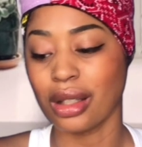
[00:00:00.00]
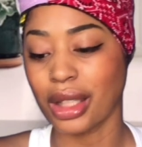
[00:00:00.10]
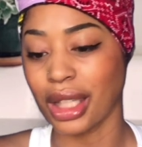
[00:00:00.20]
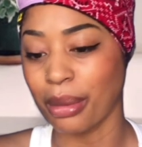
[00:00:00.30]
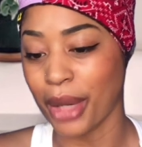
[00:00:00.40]

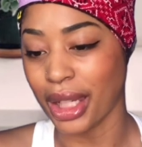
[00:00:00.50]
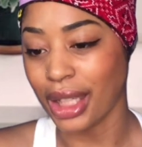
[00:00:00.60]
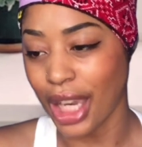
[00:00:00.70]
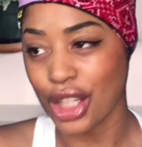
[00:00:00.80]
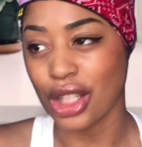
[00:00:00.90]
get
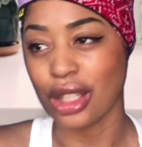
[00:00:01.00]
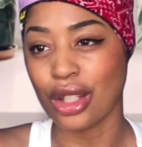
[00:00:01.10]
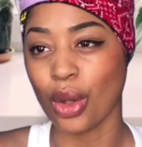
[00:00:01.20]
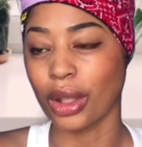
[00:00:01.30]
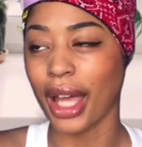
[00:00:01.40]
medication.
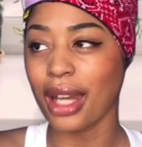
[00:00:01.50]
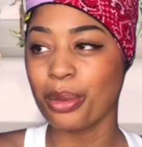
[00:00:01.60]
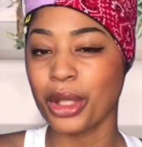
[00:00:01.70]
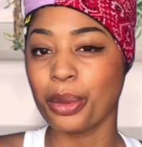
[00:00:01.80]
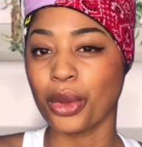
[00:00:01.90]
So a lot
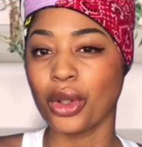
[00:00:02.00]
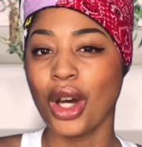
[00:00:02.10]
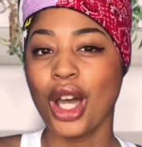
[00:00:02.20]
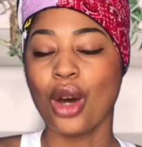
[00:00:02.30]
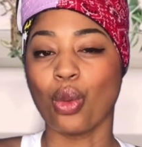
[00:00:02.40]
of people
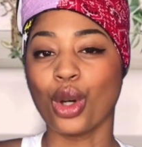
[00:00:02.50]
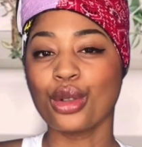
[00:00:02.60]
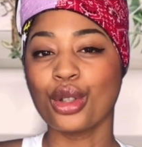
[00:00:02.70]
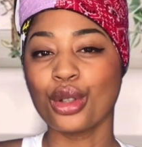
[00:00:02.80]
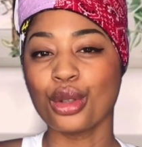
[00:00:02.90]
will
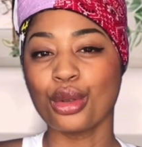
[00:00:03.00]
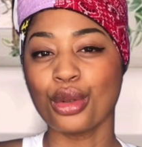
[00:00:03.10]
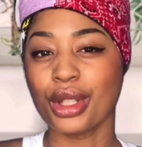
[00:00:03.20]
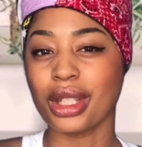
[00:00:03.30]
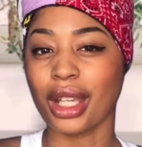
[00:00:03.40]

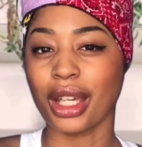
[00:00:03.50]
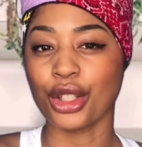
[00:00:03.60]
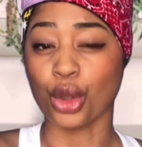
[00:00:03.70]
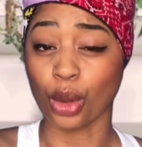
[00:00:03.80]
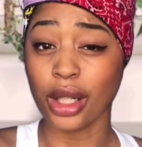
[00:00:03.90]
use
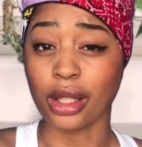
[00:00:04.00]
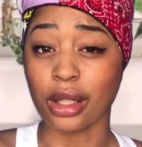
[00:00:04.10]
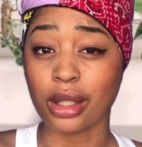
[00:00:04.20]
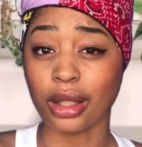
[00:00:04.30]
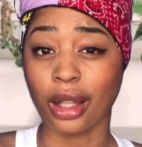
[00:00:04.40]

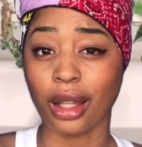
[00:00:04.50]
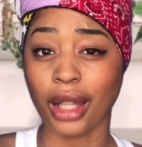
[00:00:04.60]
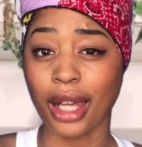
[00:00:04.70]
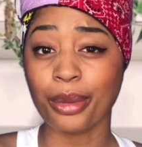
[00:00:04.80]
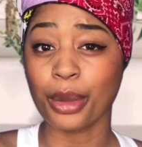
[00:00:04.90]
drugs. A
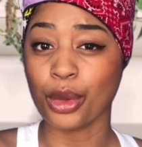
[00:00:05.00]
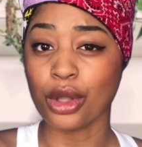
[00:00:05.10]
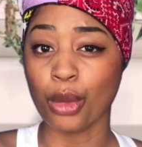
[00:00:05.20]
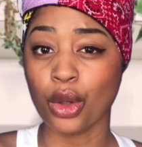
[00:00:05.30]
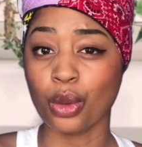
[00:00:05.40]
lot of people
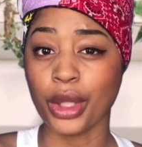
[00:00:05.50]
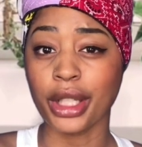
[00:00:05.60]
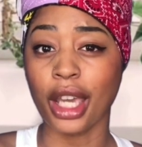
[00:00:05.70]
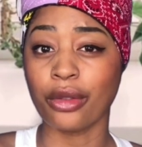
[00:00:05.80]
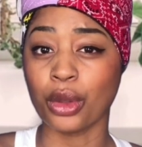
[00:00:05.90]
smoke
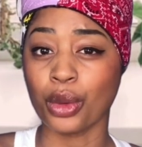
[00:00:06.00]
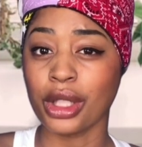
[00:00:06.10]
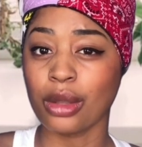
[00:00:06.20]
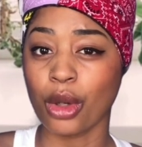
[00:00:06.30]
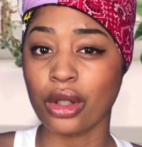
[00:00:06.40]
weed. Heavy
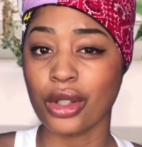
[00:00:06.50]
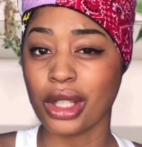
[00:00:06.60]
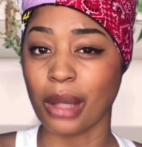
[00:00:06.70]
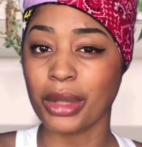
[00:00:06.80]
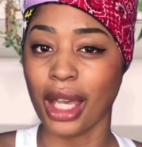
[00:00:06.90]
weed smokers
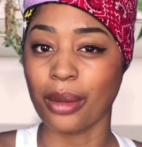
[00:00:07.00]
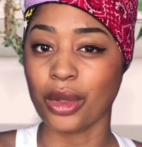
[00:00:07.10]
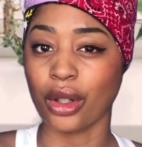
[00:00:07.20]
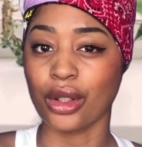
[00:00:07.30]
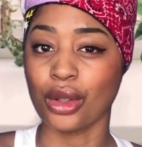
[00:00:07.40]

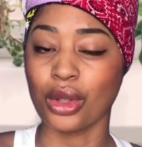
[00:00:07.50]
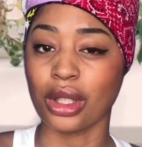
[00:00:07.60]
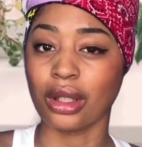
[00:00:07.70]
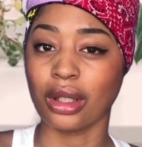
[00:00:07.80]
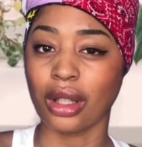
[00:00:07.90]
sometimes are
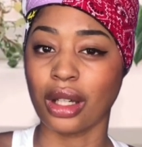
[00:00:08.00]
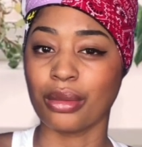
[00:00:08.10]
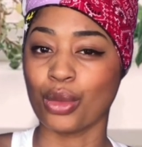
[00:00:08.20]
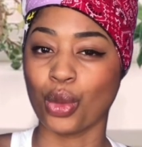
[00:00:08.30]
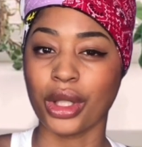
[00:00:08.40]
using
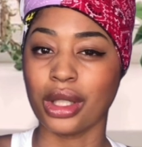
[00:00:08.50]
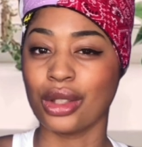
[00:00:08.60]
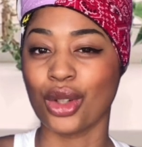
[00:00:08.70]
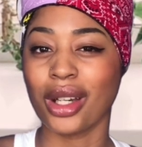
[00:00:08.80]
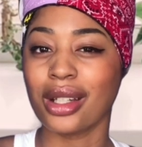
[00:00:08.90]
weed,
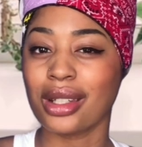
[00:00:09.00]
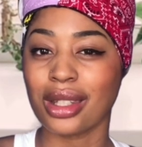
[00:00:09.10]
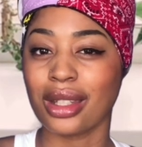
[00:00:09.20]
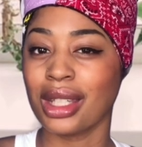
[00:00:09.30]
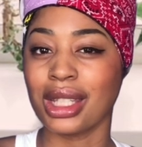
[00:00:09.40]

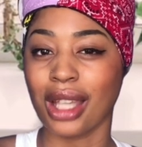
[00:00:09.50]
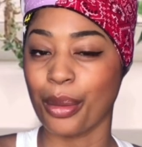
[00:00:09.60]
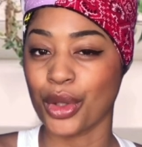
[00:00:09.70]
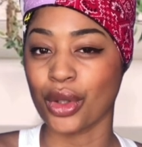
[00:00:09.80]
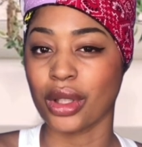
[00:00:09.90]
drugs, any
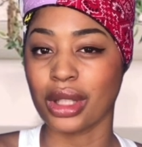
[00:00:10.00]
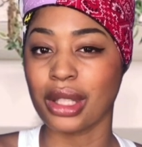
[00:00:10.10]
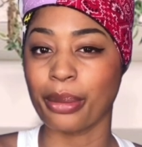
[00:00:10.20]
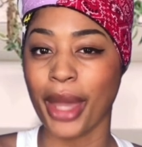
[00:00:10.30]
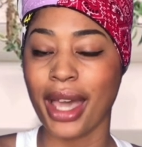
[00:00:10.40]
type of drug,
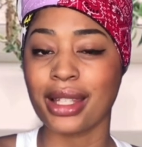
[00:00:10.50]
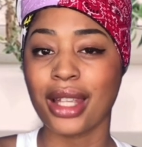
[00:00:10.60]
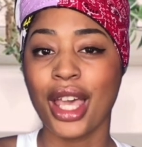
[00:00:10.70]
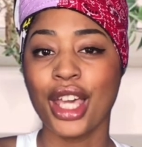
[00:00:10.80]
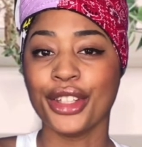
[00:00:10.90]
to mask
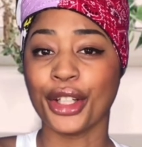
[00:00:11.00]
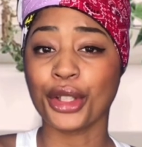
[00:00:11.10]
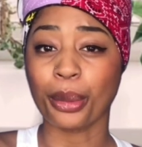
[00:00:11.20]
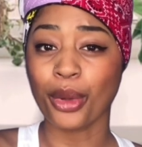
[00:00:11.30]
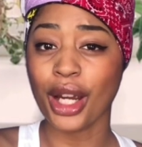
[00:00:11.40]
their
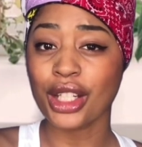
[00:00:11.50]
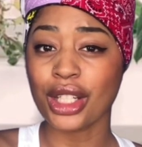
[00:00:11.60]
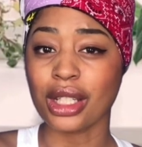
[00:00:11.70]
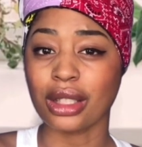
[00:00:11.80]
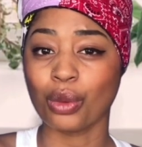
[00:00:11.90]

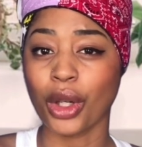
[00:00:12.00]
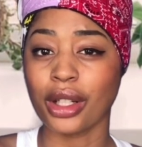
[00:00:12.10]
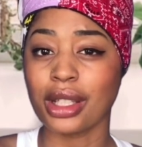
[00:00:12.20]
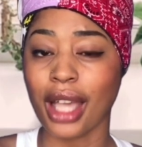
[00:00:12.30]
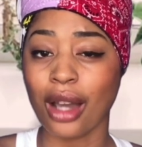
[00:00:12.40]
depression.
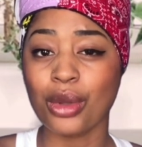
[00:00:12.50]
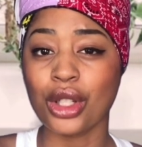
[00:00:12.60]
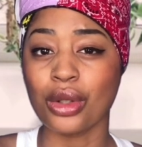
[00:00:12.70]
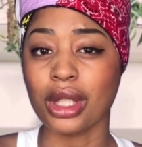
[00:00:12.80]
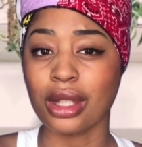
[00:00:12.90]
Whereas I
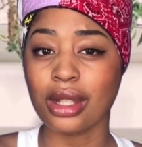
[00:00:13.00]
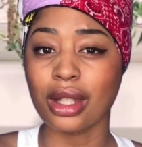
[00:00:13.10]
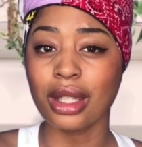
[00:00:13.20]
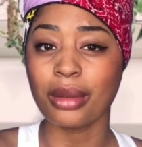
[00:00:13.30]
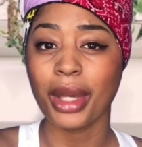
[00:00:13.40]
was using
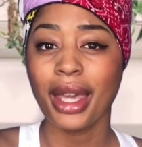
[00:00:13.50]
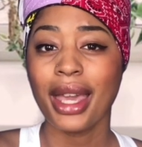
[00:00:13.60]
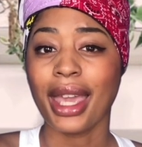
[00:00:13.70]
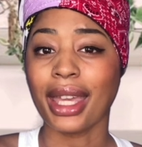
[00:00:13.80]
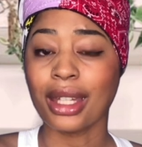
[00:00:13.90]
sleep,
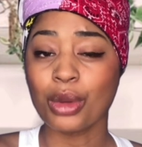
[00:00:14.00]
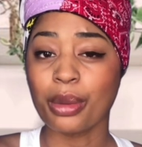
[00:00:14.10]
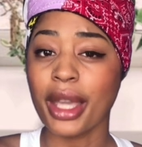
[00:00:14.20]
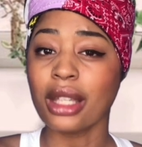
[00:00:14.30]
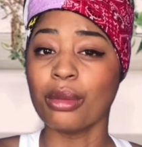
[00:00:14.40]
and it was
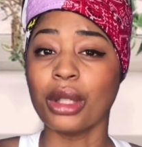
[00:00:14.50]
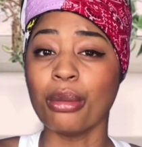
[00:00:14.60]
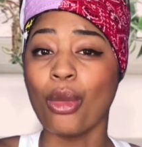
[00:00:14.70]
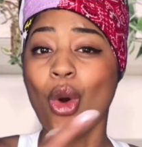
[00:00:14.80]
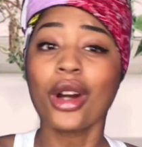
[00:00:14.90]
making me
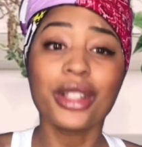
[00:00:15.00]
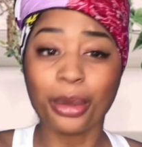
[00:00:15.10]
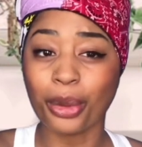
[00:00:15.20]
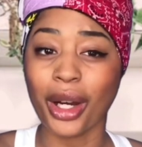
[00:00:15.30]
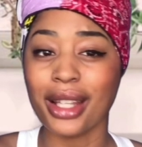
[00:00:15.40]
more
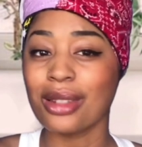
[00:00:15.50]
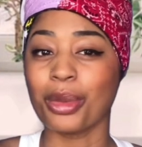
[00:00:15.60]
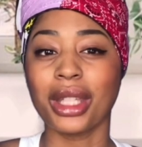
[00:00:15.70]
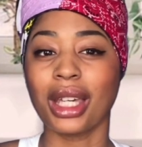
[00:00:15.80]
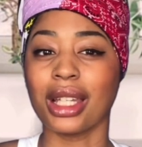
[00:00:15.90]
depressed
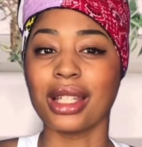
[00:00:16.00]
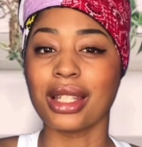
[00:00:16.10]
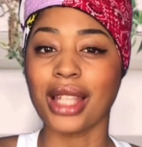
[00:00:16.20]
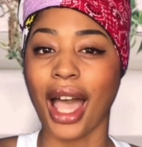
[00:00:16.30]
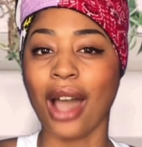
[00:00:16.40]

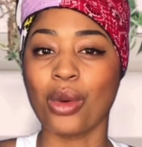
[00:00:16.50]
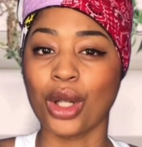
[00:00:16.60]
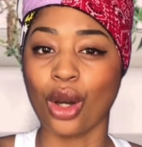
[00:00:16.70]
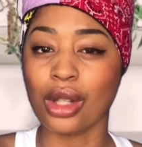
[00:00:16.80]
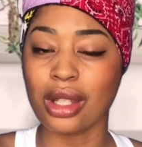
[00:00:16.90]
because I would
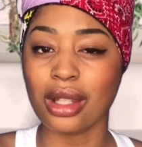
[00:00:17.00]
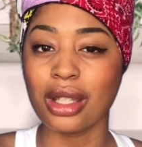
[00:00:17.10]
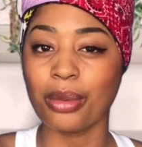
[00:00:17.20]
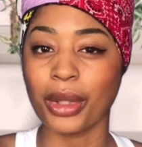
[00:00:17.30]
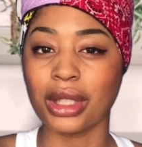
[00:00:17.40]
go to
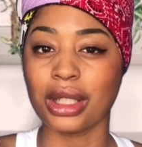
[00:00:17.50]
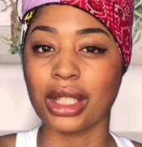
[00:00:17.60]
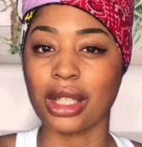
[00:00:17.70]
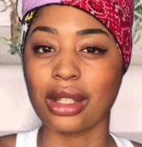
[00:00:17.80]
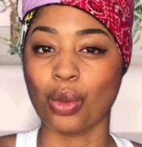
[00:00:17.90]
sleep and
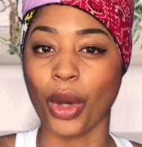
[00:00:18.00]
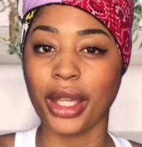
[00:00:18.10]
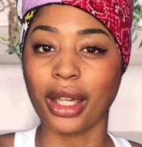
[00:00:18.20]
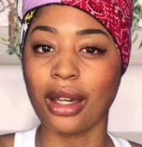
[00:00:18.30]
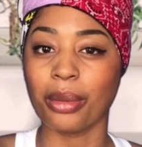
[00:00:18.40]
just
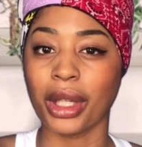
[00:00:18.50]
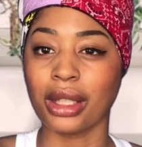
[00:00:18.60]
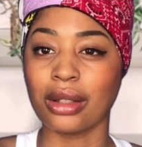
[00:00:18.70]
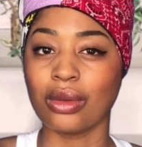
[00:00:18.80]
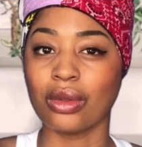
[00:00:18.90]
wake up
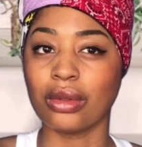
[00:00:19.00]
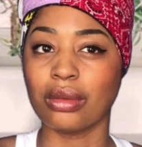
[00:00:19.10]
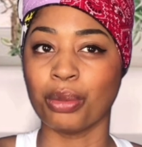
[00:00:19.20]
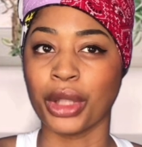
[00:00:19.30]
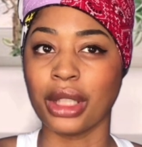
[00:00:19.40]
and
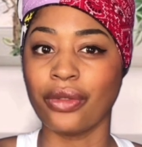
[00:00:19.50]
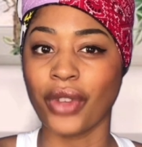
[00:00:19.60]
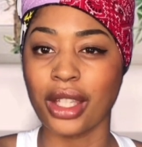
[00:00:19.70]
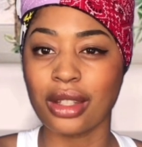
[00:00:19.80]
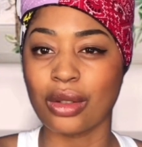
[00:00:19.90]
be
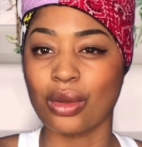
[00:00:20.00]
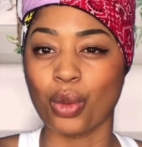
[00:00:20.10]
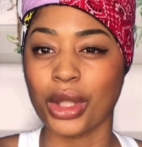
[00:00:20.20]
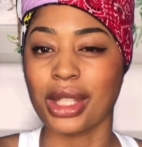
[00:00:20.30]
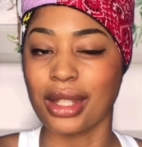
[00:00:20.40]
faced
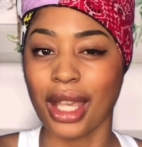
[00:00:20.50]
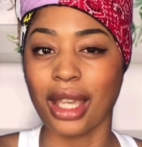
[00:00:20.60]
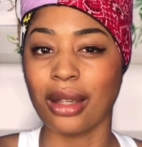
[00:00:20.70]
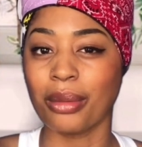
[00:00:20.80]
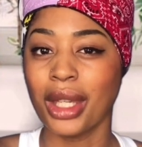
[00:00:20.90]
with the
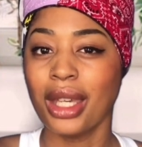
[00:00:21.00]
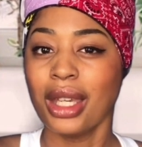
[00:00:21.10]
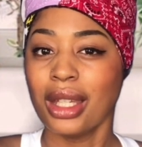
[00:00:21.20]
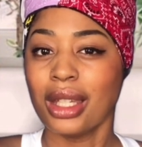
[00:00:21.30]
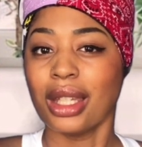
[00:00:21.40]
same
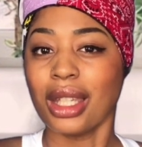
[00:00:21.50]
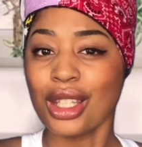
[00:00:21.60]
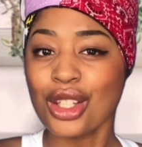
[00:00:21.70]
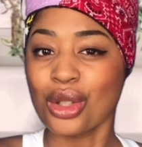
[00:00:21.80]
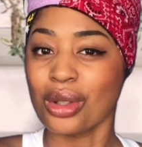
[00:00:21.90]

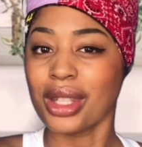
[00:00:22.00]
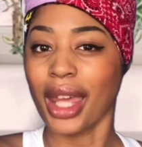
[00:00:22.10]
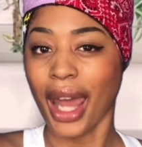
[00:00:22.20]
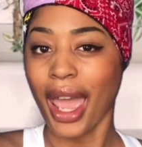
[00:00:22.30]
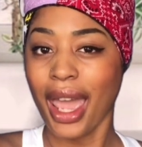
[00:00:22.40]
issues
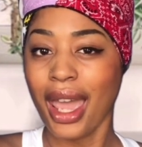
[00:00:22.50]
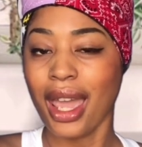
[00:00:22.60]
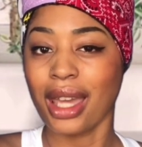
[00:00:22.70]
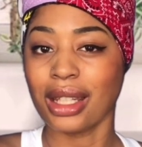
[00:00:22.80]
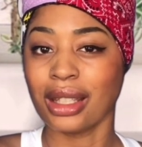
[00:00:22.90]
that I
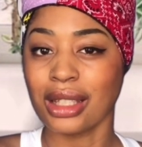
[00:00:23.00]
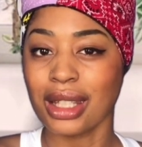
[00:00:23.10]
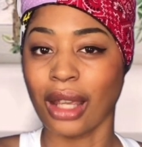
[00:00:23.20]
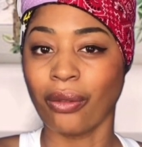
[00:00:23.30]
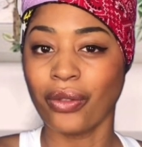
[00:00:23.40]
had, and the
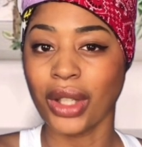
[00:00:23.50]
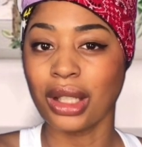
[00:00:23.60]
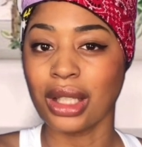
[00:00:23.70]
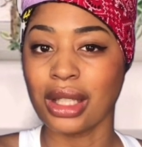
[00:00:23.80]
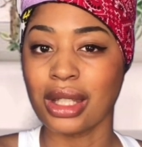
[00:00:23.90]
same
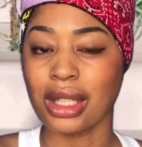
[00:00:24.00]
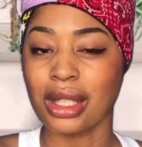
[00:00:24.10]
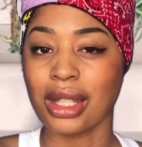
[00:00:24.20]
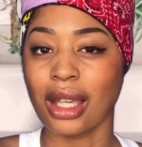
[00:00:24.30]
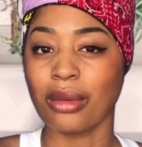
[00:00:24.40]
feelings, and the
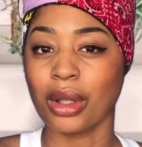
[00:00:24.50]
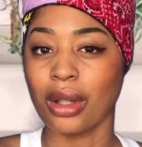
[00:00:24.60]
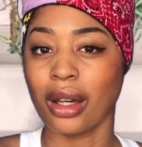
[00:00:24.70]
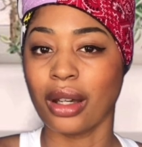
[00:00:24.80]
same